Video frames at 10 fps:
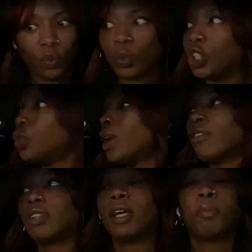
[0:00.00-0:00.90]
where you
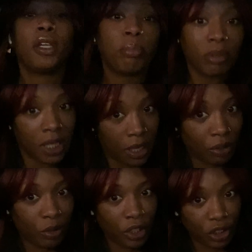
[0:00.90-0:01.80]
have let people down
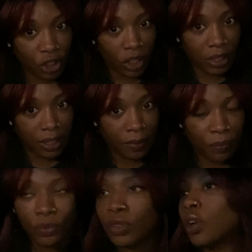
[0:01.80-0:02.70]
on your journey,
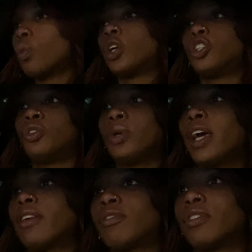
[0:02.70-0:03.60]
where you
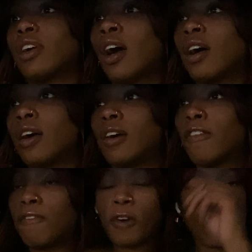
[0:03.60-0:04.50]
have
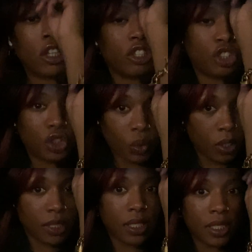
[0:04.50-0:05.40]
fallen
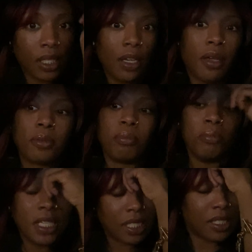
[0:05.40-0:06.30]
short,
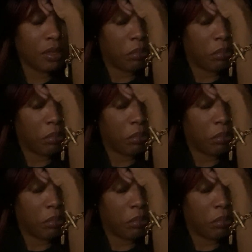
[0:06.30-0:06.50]
missed the